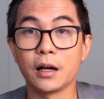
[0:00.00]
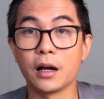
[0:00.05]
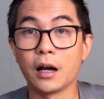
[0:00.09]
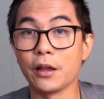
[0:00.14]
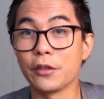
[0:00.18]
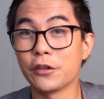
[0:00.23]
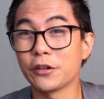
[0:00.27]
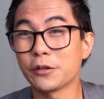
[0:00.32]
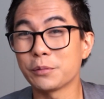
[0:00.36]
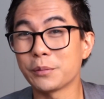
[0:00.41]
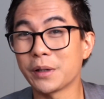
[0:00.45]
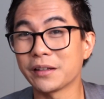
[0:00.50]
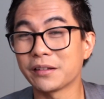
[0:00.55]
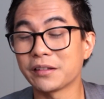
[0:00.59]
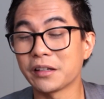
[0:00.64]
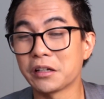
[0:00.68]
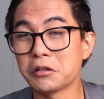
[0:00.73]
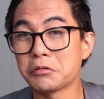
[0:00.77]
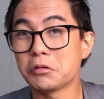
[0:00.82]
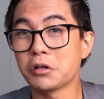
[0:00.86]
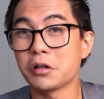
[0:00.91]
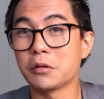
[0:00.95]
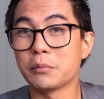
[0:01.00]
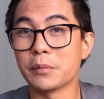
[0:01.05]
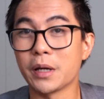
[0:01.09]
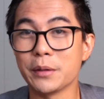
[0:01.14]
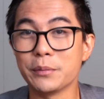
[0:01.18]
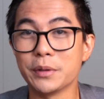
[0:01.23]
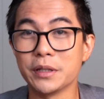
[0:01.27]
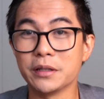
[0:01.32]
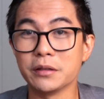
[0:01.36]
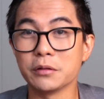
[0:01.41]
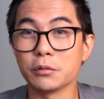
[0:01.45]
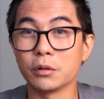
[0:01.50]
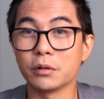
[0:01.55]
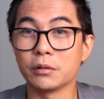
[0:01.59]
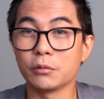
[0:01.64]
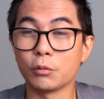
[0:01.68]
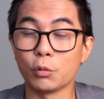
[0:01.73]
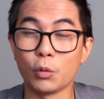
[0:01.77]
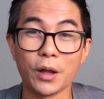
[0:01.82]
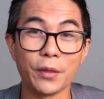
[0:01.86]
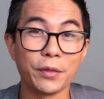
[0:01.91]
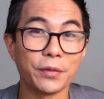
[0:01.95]
Others might say, oh, maybe
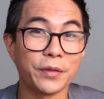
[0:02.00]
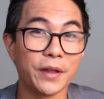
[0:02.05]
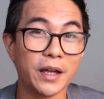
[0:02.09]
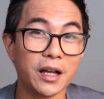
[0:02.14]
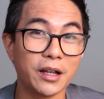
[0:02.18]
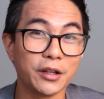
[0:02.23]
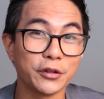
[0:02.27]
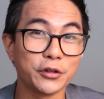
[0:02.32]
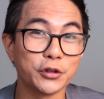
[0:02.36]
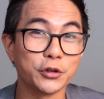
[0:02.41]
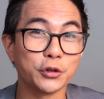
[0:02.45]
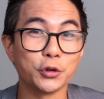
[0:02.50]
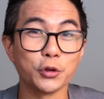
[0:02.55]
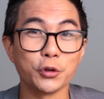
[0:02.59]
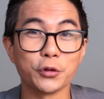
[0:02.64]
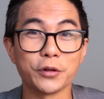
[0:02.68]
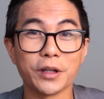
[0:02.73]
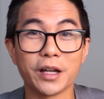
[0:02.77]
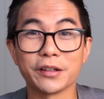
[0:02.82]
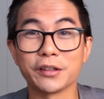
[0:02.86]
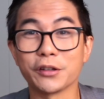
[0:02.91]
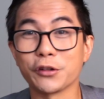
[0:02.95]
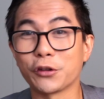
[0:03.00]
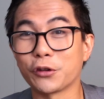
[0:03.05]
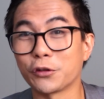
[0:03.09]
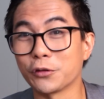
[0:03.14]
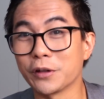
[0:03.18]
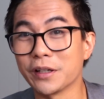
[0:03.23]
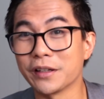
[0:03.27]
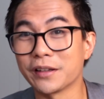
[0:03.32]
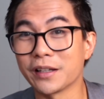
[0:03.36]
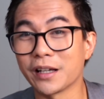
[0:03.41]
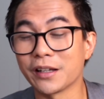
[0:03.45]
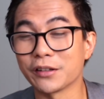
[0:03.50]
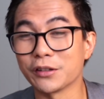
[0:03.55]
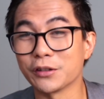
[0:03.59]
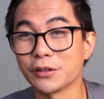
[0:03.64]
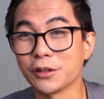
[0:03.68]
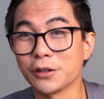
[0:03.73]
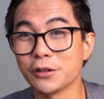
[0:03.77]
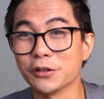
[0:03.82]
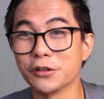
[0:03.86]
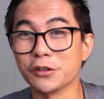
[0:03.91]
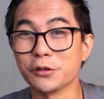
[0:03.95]
one thousand dollars, two thousand dollars, three thousand
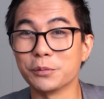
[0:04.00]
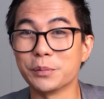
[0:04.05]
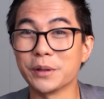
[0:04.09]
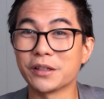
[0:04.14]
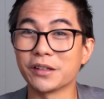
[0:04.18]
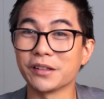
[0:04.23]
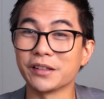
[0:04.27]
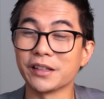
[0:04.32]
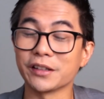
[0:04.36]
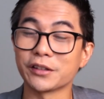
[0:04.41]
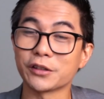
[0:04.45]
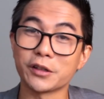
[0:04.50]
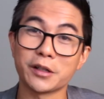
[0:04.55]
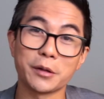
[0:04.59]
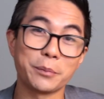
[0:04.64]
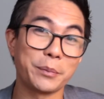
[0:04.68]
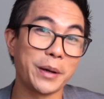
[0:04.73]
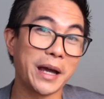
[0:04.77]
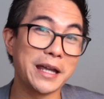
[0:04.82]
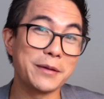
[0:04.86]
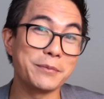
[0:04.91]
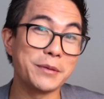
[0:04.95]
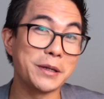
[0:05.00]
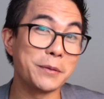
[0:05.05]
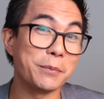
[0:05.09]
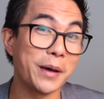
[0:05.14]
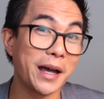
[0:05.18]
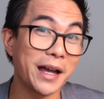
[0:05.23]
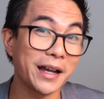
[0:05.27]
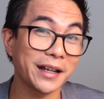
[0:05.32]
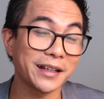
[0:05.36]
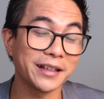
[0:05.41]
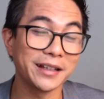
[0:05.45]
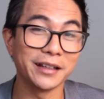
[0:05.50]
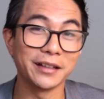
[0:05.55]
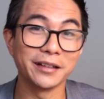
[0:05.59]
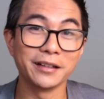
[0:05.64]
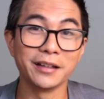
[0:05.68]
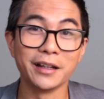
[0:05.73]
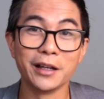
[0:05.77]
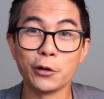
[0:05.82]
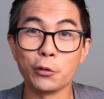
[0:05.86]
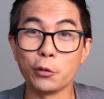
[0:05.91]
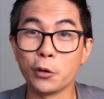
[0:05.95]
dollars because it's going to pay me back
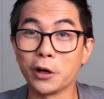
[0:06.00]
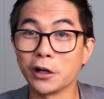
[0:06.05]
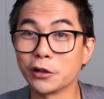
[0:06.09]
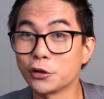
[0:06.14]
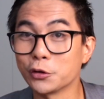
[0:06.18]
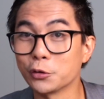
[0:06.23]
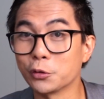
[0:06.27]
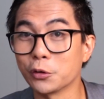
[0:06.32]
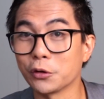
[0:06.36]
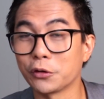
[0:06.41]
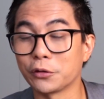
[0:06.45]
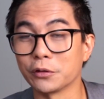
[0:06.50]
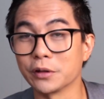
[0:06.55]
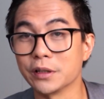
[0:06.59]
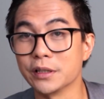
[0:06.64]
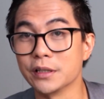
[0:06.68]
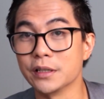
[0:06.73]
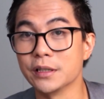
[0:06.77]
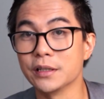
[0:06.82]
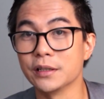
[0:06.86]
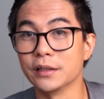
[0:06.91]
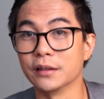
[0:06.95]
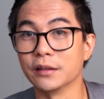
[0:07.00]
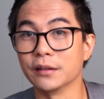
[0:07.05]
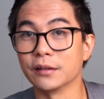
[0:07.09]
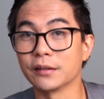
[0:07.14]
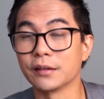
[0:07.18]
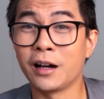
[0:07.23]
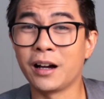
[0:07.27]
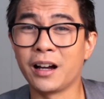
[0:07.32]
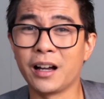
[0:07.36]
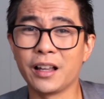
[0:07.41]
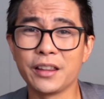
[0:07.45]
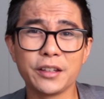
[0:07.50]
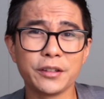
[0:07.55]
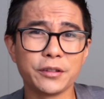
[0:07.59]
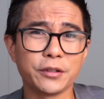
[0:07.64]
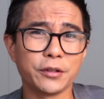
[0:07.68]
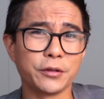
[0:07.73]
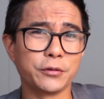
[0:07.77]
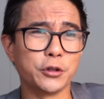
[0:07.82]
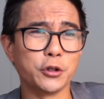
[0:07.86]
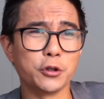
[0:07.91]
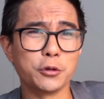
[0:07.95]
in one, two or three years. Others
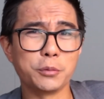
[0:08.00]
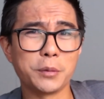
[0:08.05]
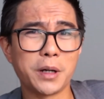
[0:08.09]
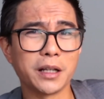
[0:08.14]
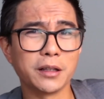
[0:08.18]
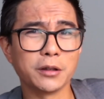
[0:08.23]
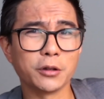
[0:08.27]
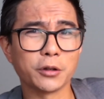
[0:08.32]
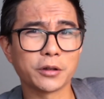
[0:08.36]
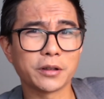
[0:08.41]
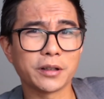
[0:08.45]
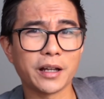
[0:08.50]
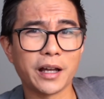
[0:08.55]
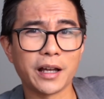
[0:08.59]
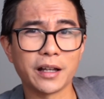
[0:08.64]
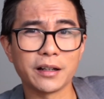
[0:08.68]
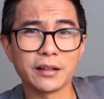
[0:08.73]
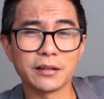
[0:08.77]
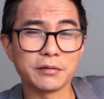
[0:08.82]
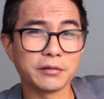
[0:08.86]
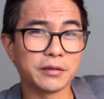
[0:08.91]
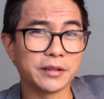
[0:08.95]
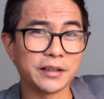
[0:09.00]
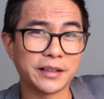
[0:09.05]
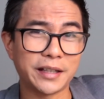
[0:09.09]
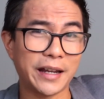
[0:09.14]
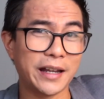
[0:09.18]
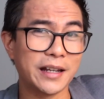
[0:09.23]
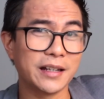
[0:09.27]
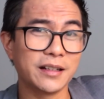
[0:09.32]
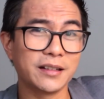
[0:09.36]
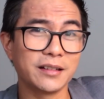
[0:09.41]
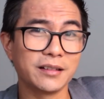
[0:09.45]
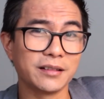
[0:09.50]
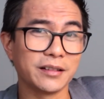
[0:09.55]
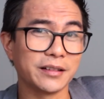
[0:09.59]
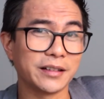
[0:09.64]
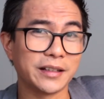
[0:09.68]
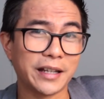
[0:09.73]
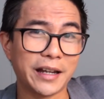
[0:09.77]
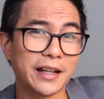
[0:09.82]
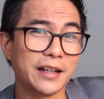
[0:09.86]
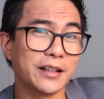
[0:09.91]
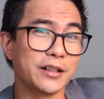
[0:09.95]
of you might look at ten,
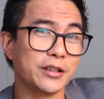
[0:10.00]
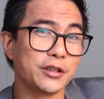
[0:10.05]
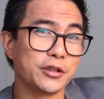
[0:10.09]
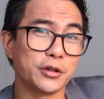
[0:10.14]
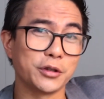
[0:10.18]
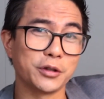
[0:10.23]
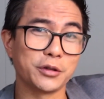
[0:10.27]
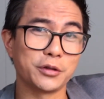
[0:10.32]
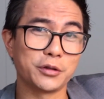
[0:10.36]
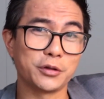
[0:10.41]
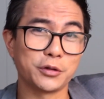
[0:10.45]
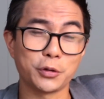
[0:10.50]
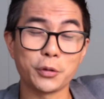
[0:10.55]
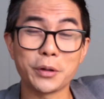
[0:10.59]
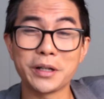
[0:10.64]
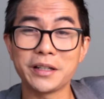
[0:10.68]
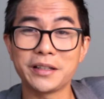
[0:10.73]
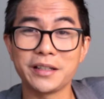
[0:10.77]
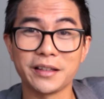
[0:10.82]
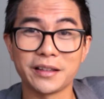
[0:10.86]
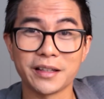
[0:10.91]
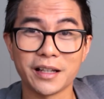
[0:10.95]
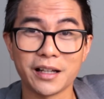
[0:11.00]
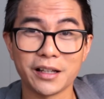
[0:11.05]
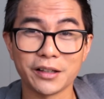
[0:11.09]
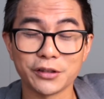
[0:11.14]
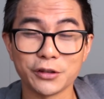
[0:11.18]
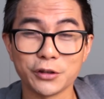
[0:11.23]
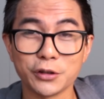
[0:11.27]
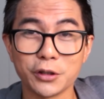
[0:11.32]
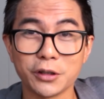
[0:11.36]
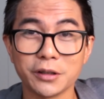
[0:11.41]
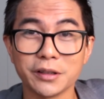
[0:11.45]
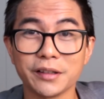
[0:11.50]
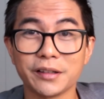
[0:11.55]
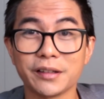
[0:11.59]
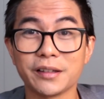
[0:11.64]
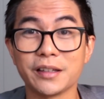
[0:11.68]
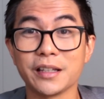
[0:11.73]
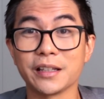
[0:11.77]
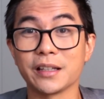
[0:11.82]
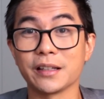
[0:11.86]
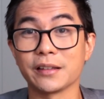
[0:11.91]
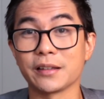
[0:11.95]
ten to twenty thousand dollars
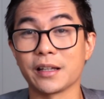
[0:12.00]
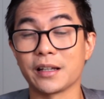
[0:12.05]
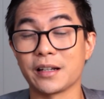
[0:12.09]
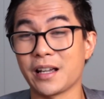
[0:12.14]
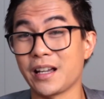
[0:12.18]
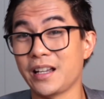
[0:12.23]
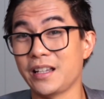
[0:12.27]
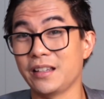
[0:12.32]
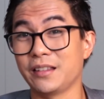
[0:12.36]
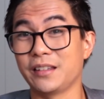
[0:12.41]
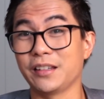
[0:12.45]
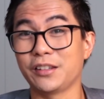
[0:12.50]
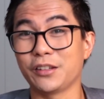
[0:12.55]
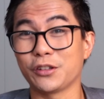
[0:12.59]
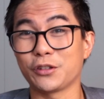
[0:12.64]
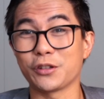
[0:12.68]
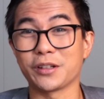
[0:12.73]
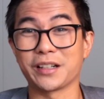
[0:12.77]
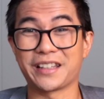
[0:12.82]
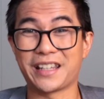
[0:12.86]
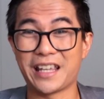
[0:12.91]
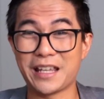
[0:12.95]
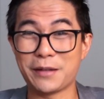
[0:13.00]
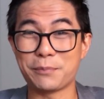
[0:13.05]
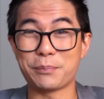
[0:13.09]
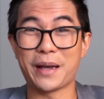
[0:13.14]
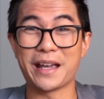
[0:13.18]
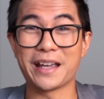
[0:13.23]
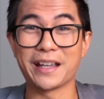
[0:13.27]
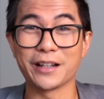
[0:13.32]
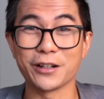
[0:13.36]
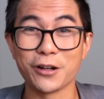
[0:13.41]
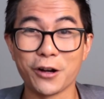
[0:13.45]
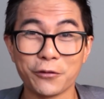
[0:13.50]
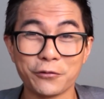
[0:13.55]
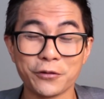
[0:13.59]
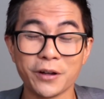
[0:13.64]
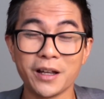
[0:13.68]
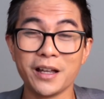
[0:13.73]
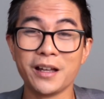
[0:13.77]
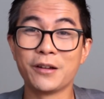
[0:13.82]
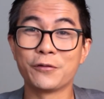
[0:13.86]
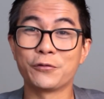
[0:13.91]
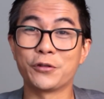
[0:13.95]
thinking that, hey, this is going to keep paying
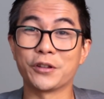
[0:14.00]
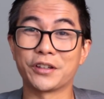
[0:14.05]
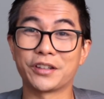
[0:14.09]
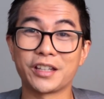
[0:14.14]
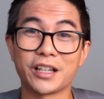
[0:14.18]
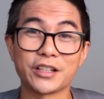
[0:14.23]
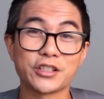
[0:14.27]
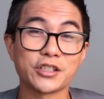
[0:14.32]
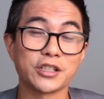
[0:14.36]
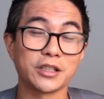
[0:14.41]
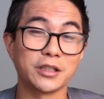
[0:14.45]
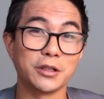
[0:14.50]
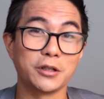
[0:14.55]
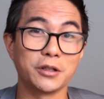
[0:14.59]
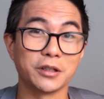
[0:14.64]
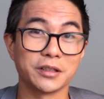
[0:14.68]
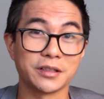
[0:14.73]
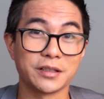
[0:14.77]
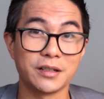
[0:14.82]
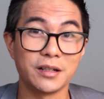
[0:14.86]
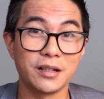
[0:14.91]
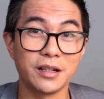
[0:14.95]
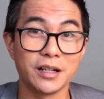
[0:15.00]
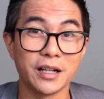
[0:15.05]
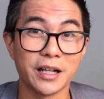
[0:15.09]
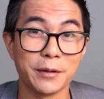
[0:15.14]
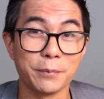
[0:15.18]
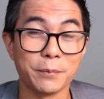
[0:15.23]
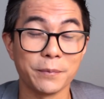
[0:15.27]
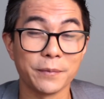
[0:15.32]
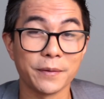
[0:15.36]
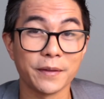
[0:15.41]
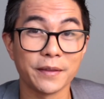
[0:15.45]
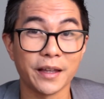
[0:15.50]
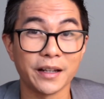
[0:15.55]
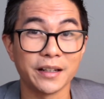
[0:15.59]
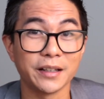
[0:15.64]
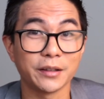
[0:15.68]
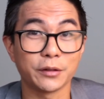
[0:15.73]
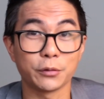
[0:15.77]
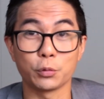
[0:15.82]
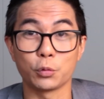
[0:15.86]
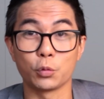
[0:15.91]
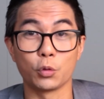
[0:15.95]
off for such a long time that
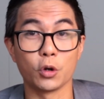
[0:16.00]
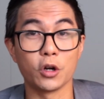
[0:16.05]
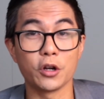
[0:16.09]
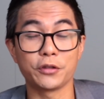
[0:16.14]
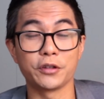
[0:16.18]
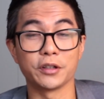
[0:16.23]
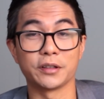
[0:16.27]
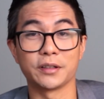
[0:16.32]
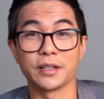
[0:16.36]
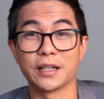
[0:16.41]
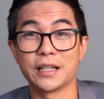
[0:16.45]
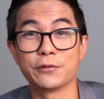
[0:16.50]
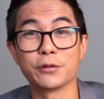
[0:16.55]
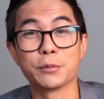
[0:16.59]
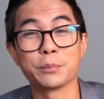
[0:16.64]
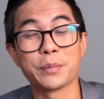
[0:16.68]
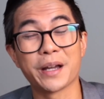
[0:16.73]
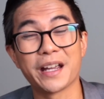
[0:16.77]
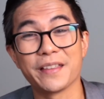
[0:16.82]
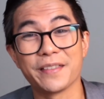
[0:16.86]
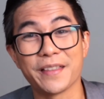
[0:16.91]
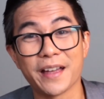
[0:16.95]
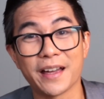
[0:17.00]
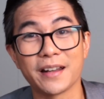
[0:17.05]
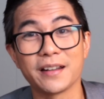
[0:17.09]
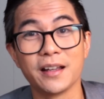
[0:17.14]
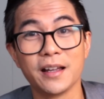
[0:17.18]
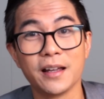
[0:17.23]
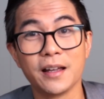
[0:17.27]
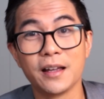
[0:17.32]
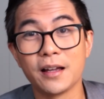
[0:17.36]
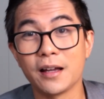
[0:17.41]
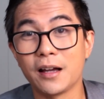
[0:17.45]
it's worth it to even pay that